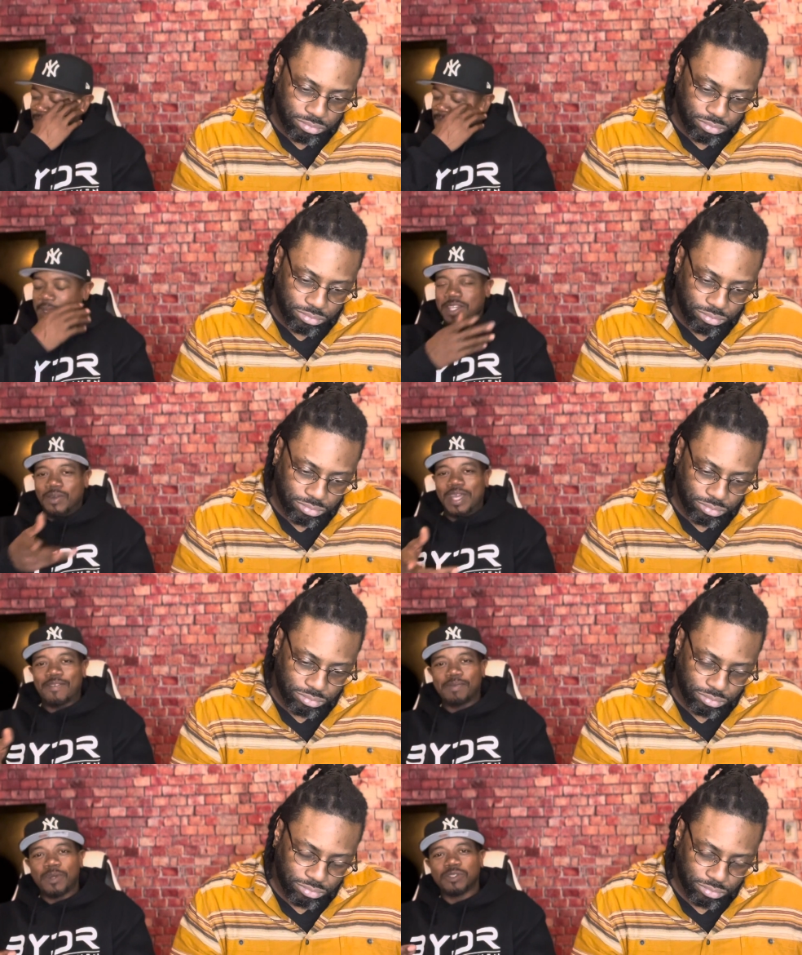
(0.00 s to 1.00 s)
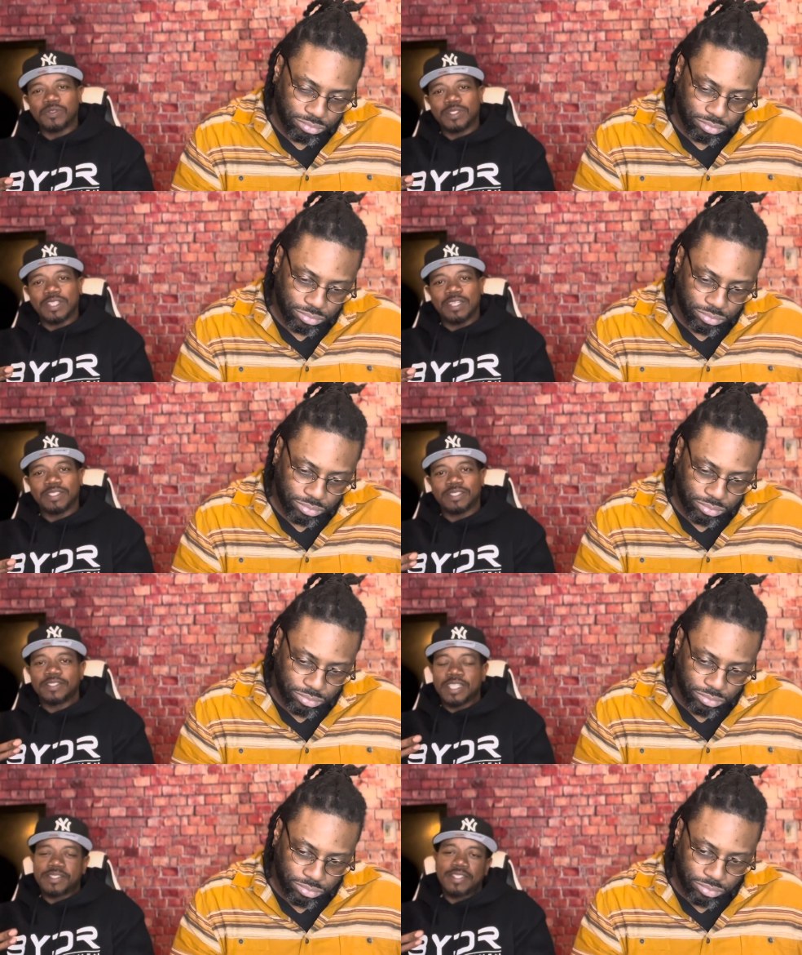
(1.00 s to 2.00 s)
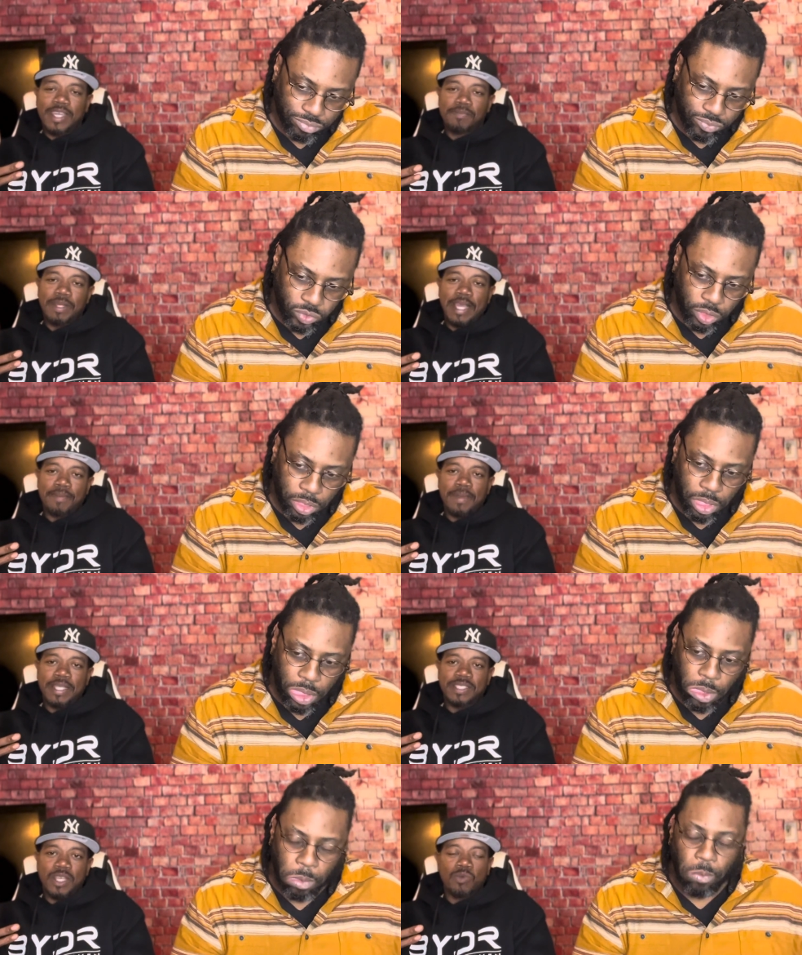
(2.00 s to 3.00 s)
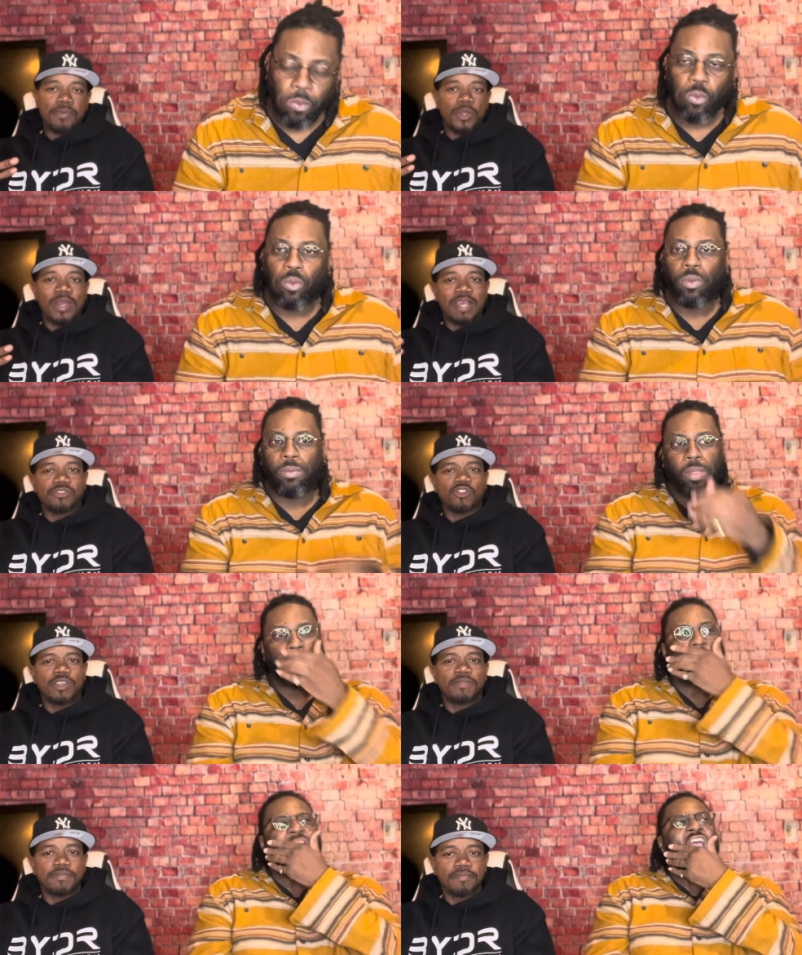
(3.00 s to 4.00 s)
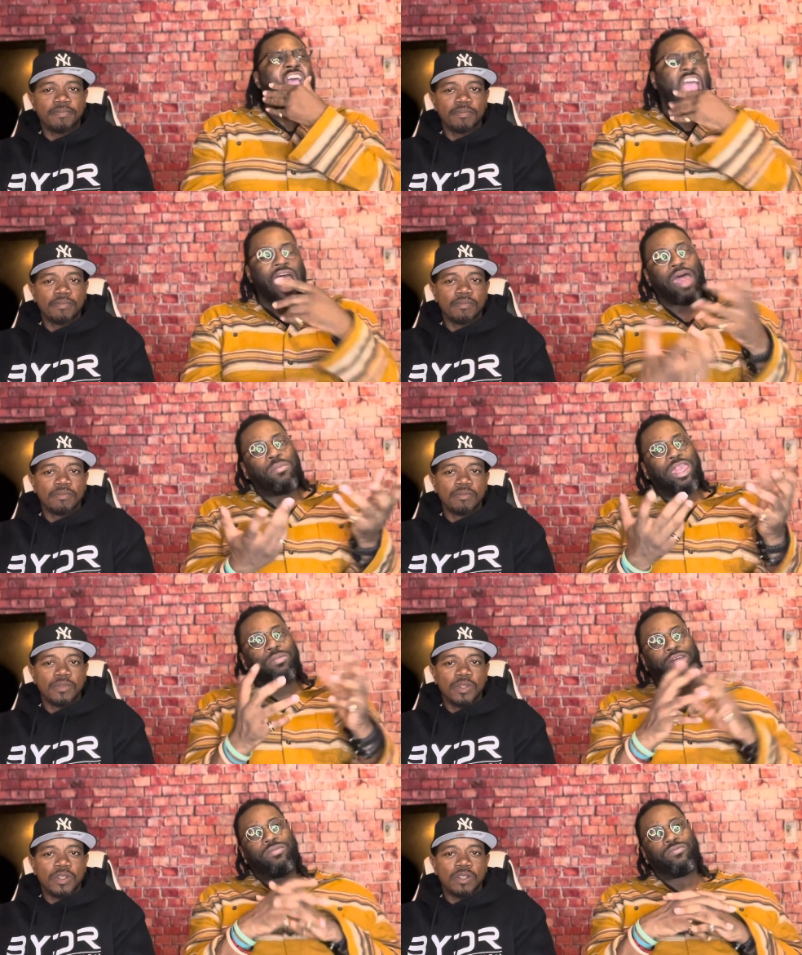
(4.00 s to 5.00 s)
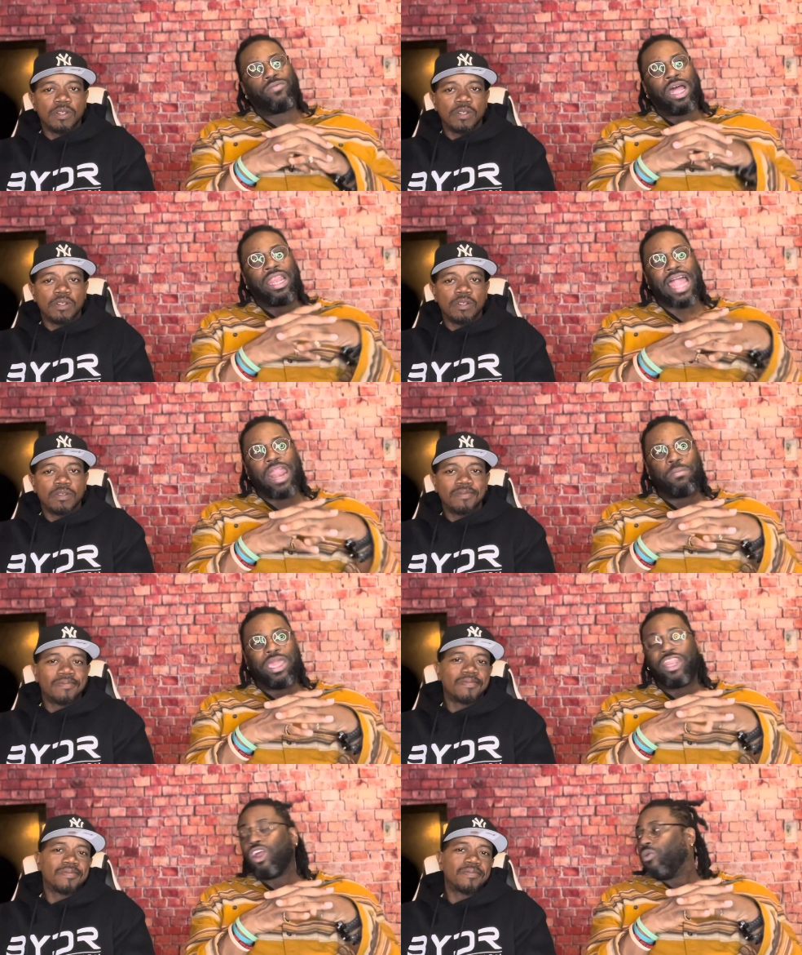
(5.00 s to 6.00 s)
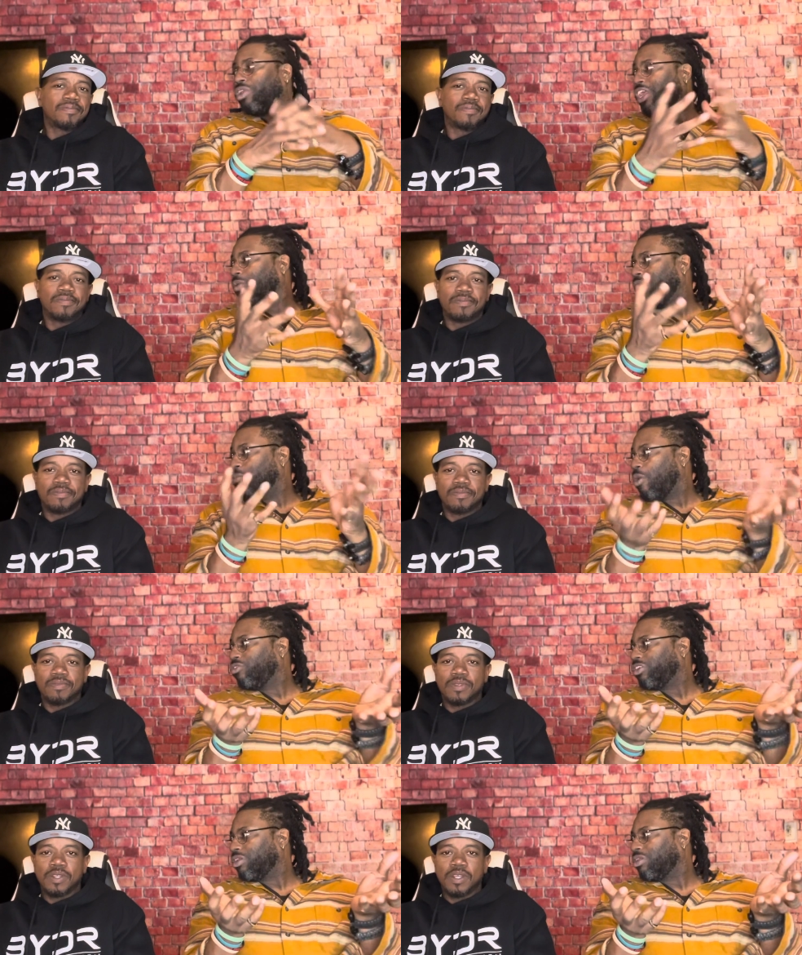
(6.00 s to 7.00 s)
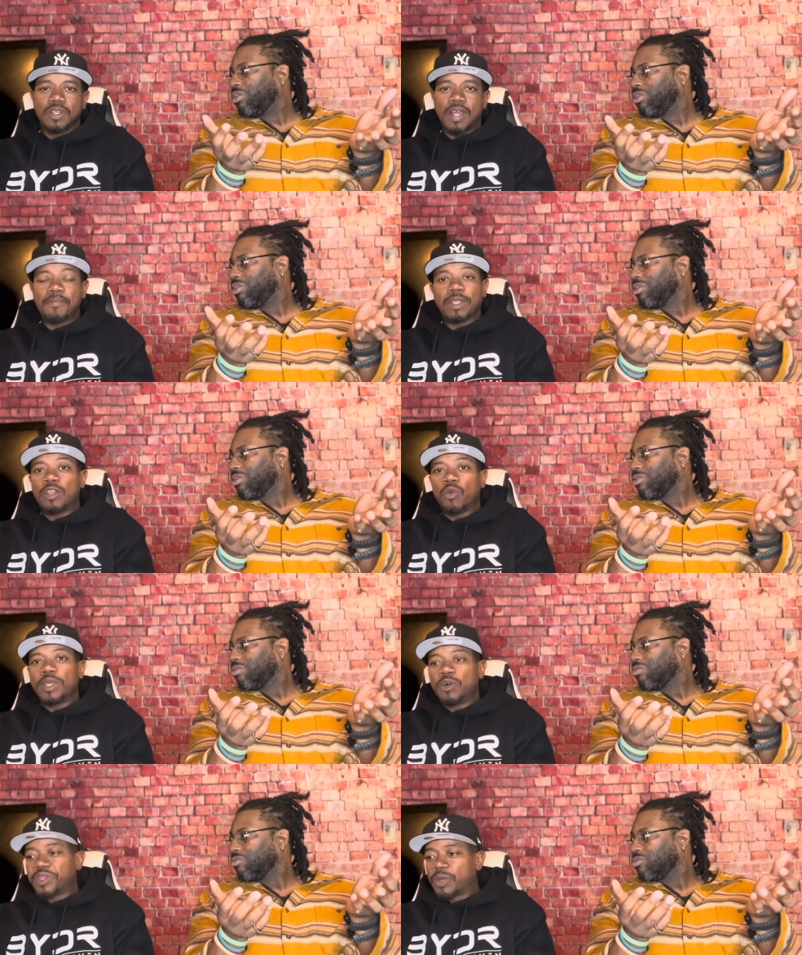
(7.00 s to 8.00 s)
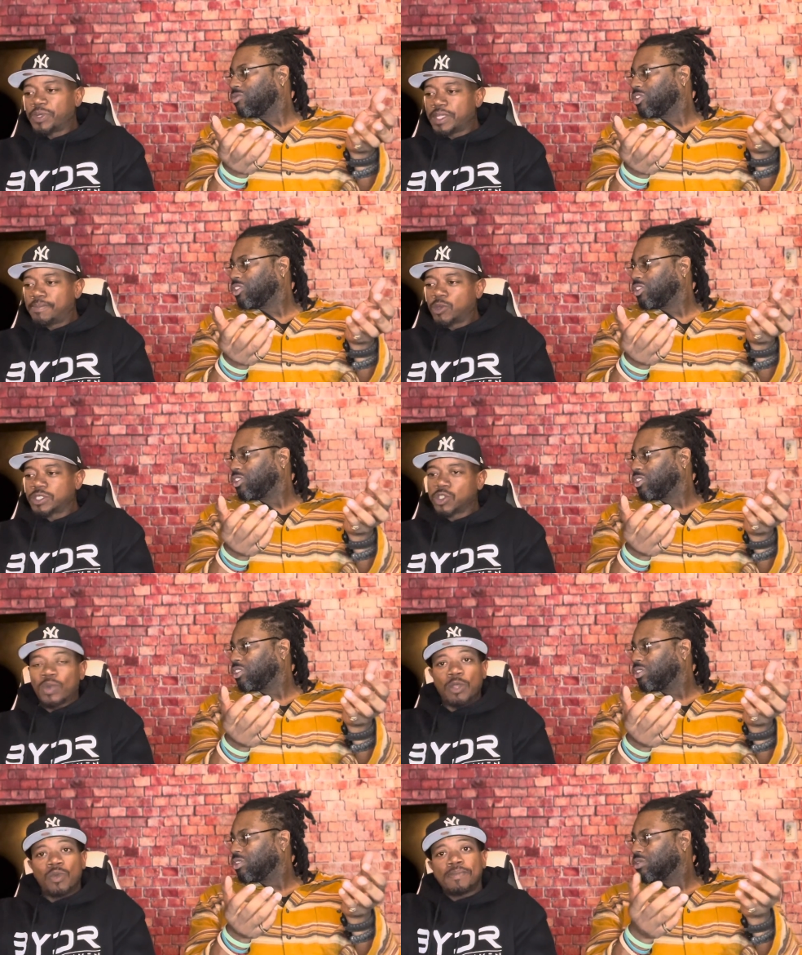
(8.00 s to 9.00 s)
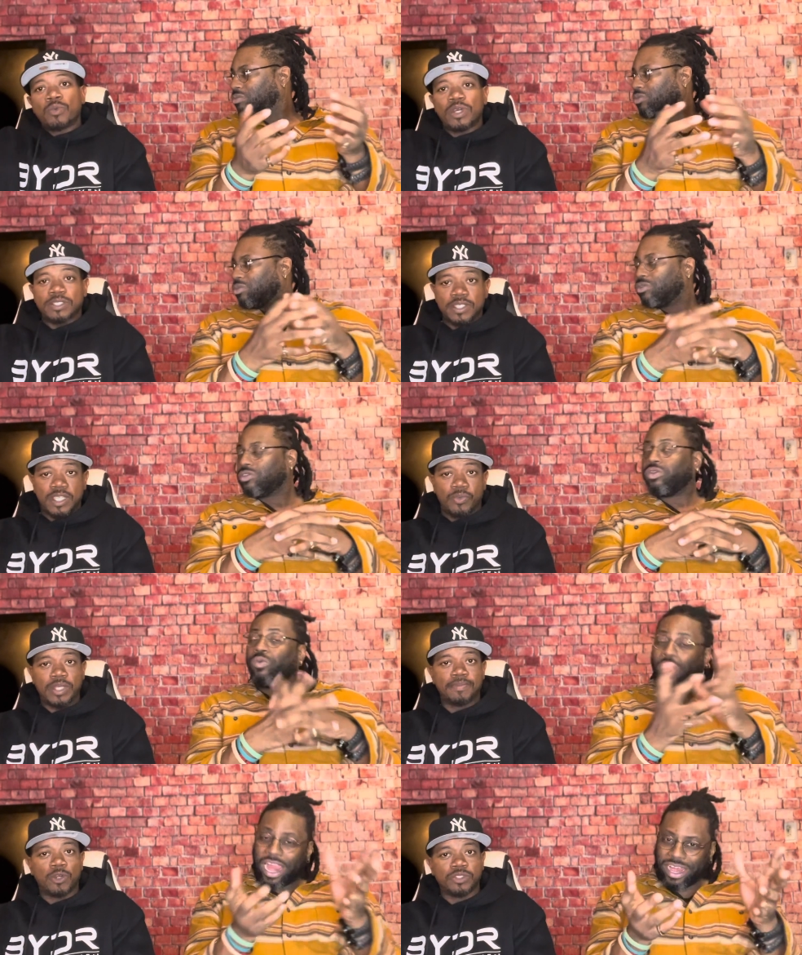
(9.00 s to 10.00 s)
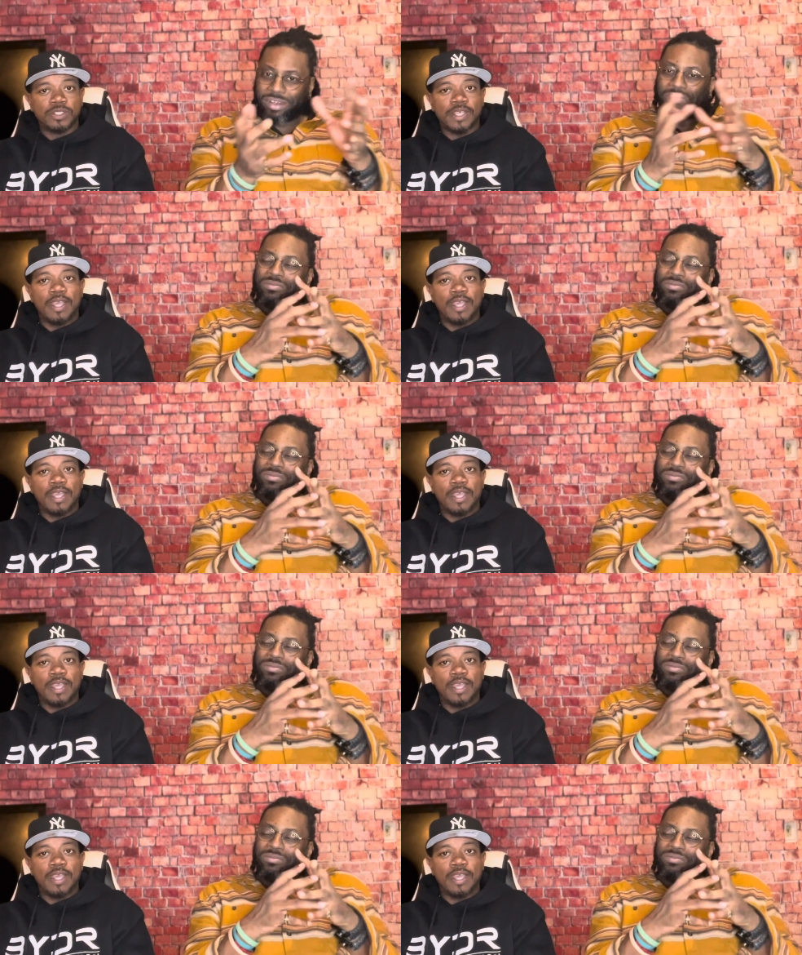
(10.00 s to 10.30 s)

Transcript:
Speaker 1: men don't have emotional intelligence. That's that'd be like a man saying women don't have strength.
Speaker 2: I mean, but a lot of men don't deal with
Speaker 1: emotion. I mean, no, we don't deal with the emotions the way women want us to deal with emotions, right.